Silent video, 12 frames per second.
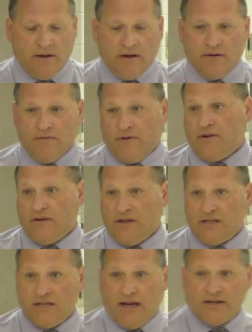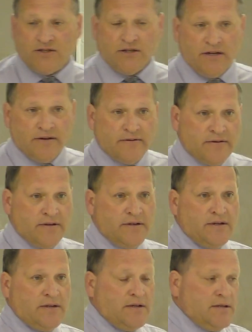this next year.
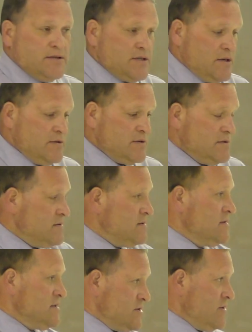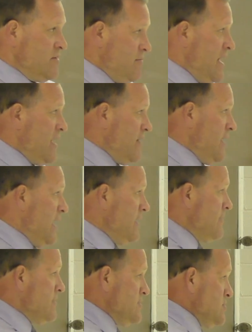So a certain amount of
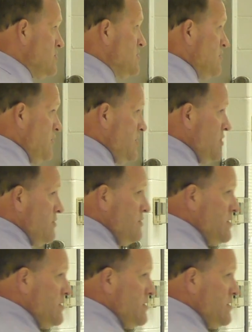that, because usually when you